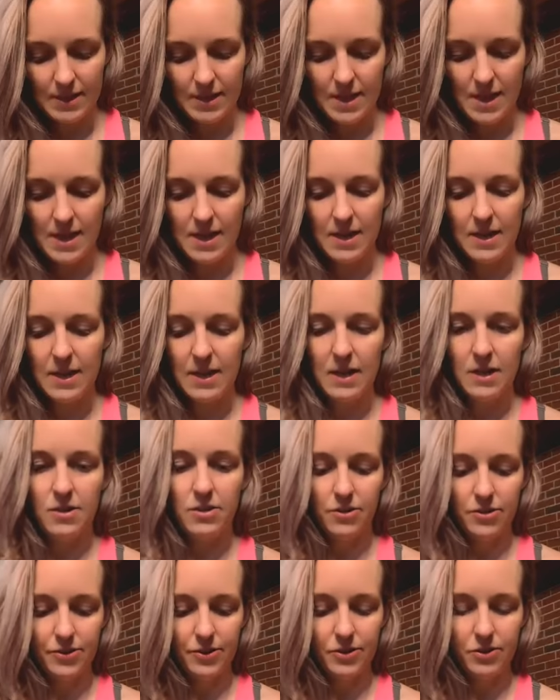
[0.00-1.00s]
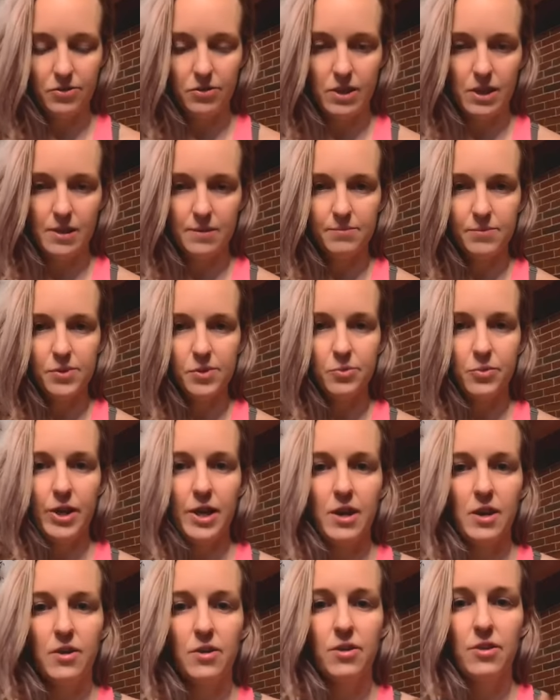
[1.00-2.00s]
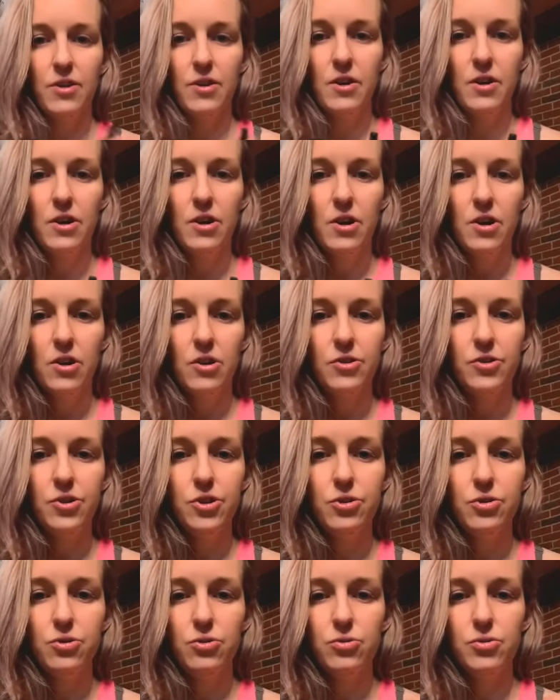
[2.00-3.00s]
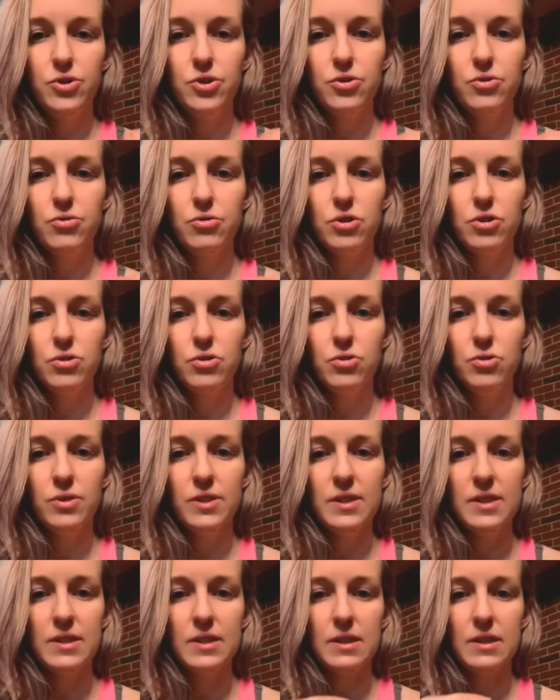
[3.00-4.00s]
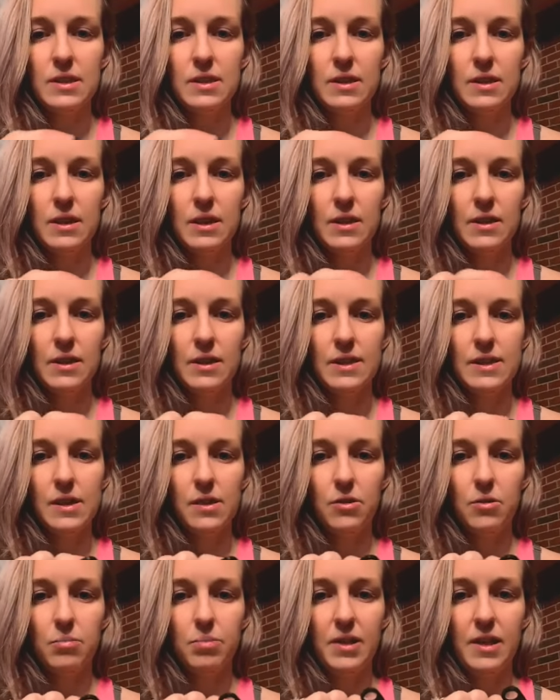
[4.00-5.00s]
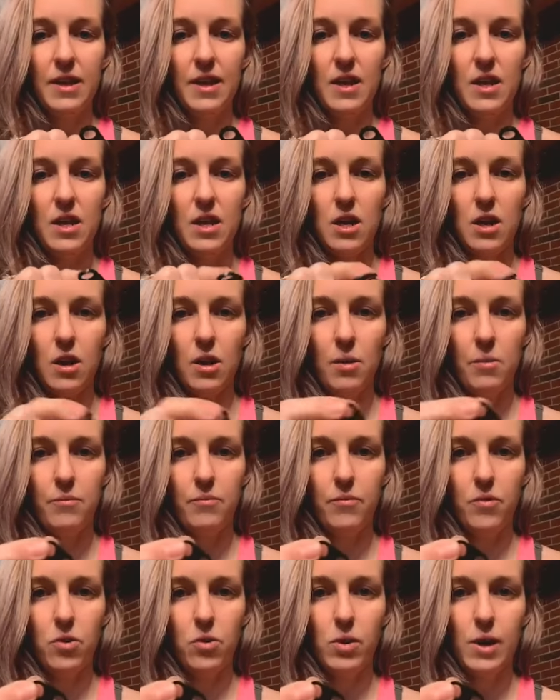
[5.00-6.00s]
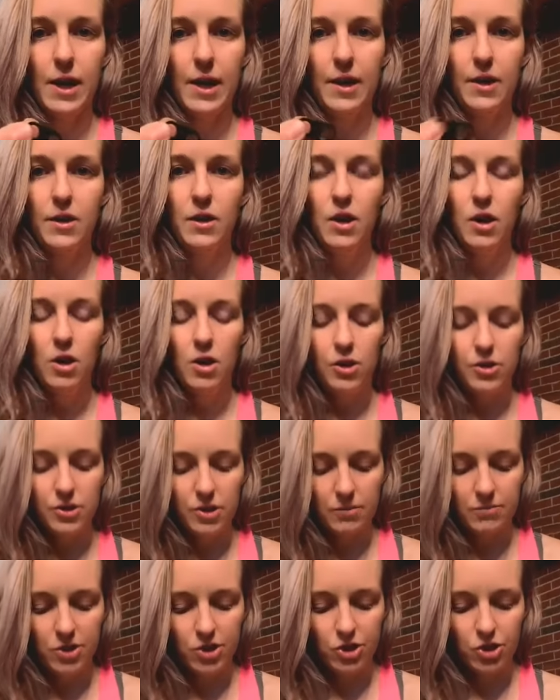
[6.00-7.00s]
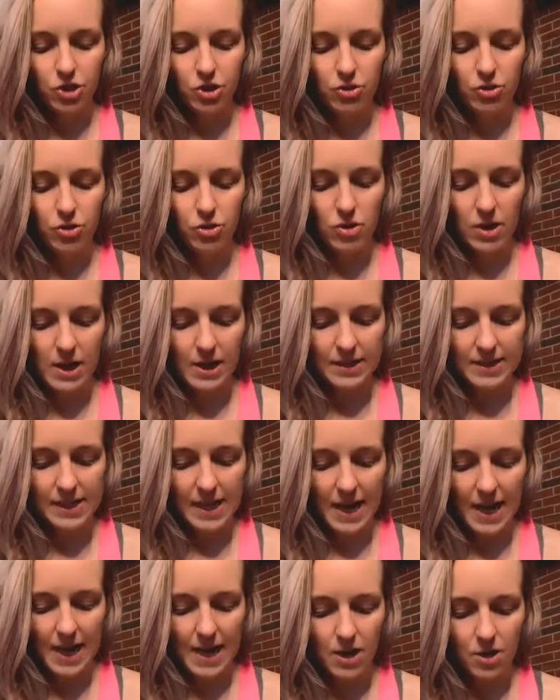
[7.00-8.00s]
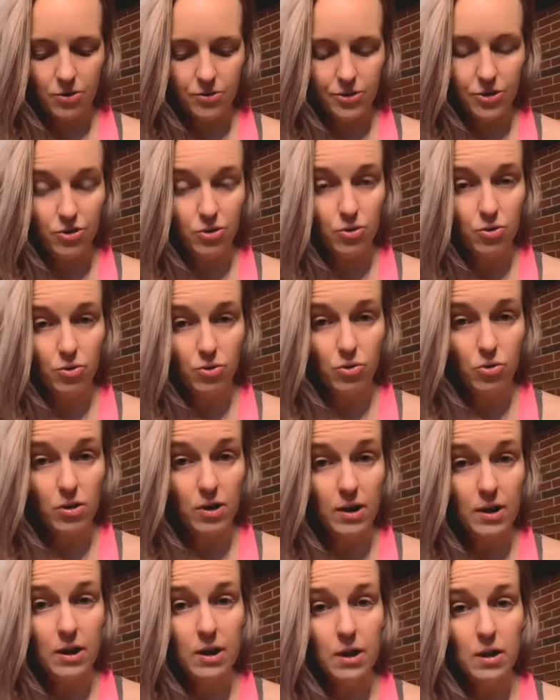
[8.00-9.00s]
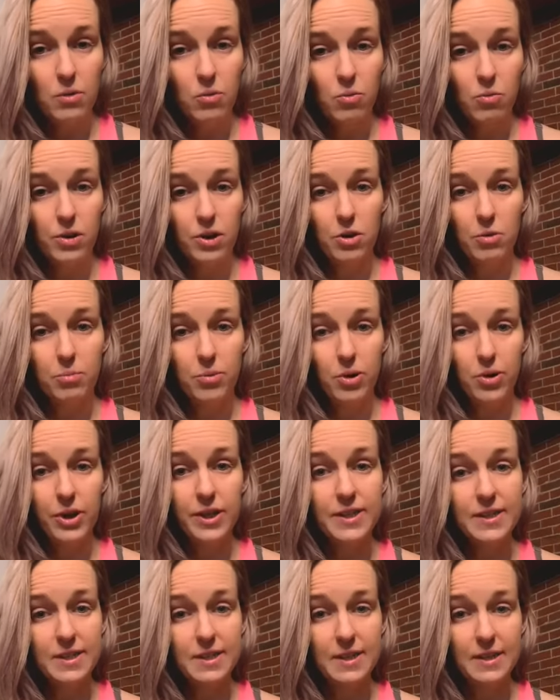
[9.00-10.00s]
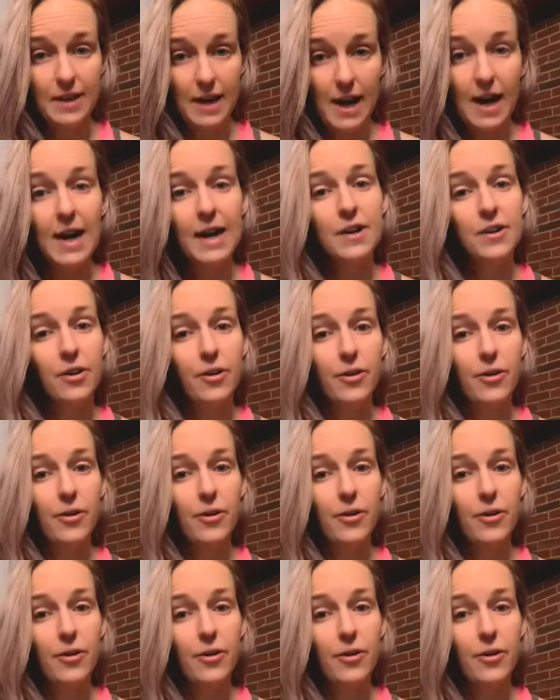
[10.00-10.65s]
and then it also comes with 2 screws and this little plate here. Okay, so I'm going to show you guys how you will put that